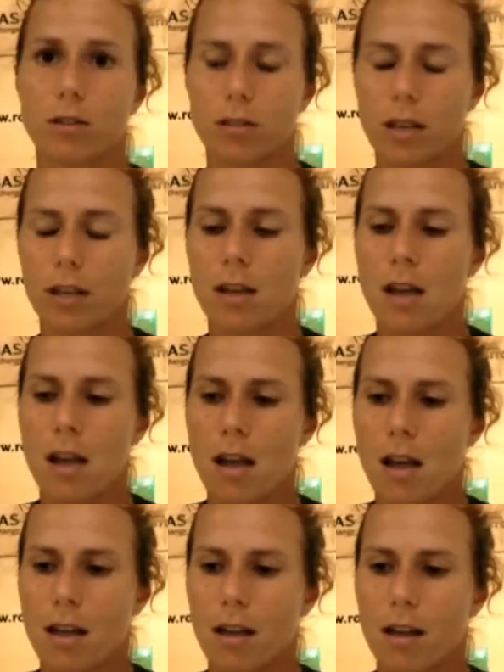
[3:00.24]
because I
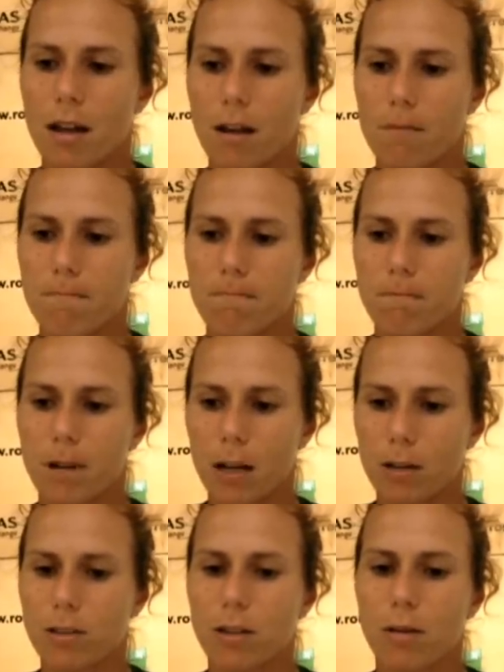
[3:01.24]

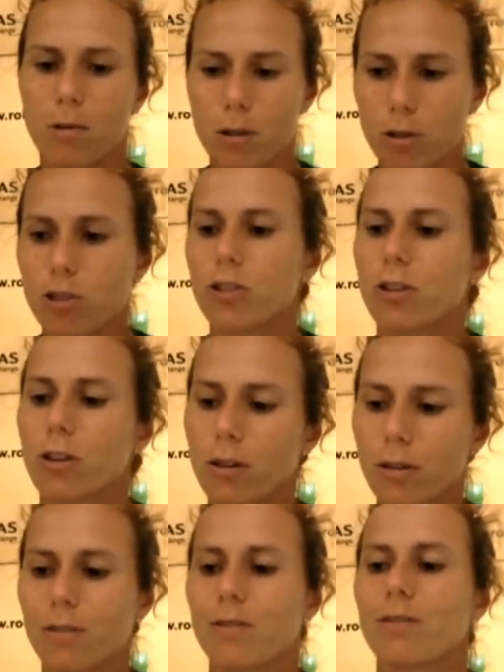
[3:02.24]
want to
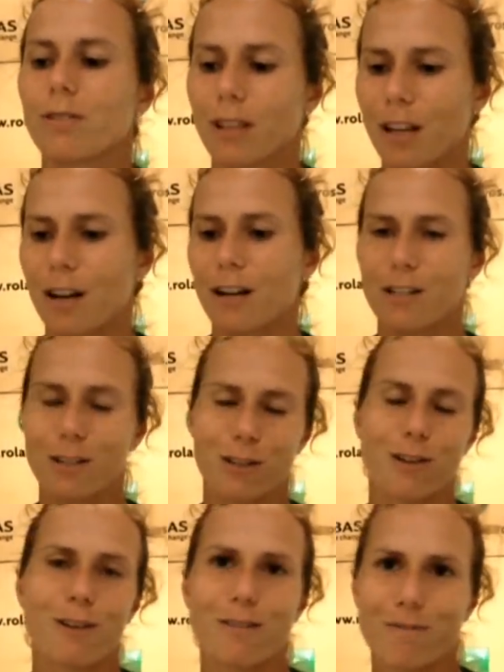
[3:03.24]
show that I
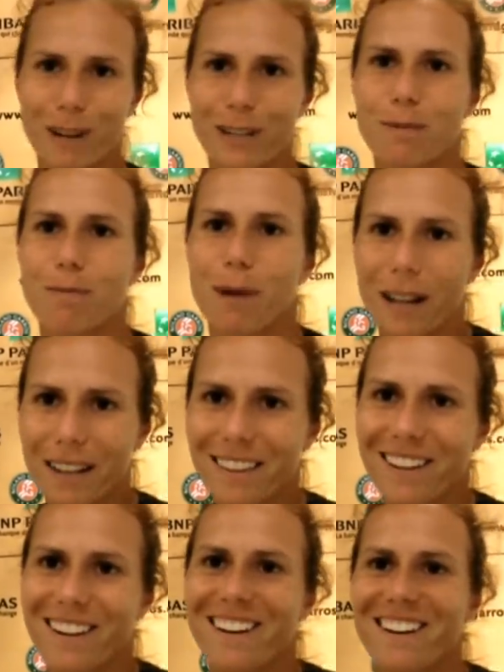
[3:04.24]
deserve my
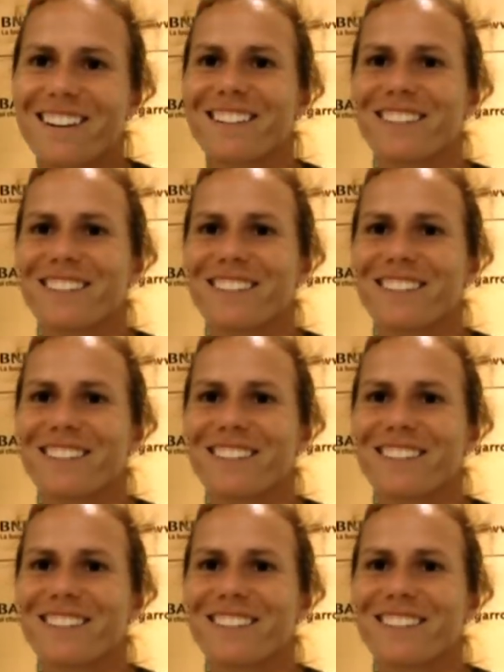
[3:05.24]
spot there.